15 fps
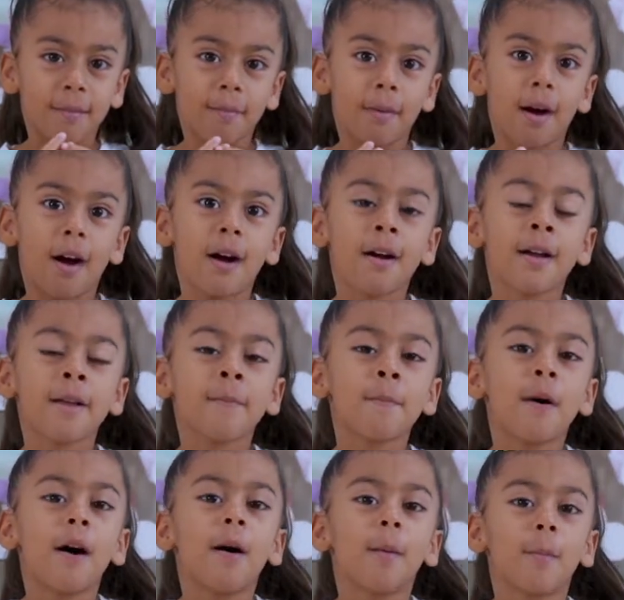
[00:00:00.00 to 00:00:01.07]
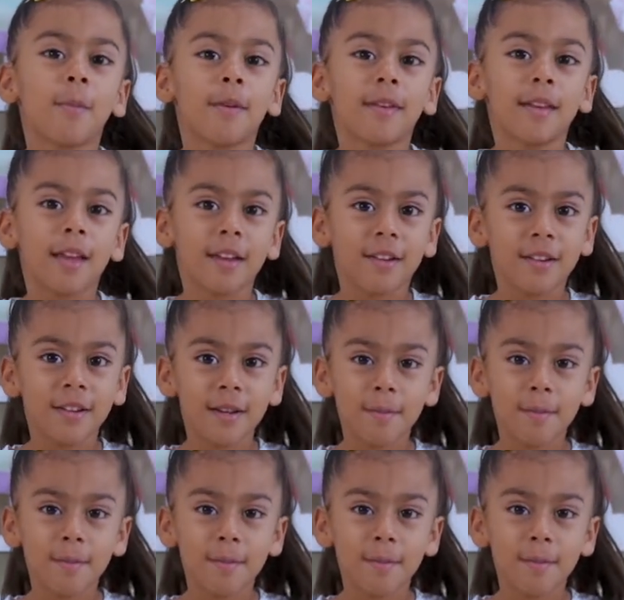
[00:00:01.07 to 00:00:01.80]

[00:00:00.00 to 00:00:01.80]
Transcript: My mom says she